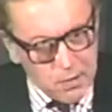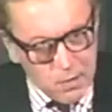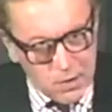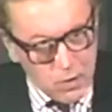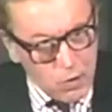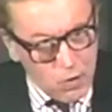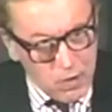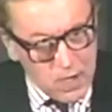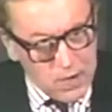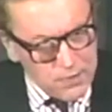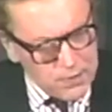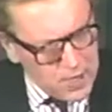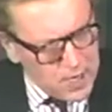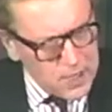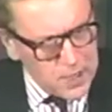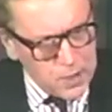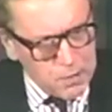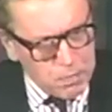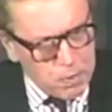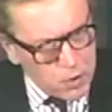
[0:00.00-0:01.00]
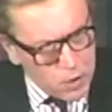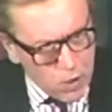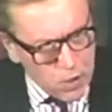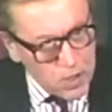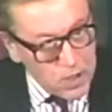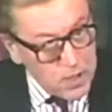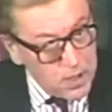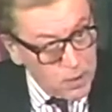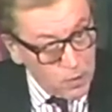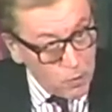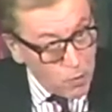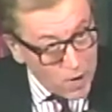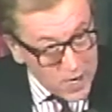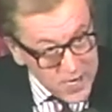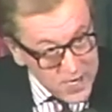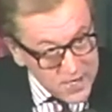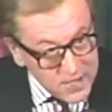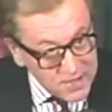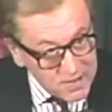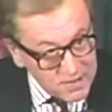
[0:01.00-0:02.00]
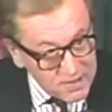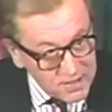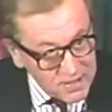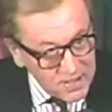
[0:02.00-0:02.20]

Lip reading: when all they've done is put on a little weight?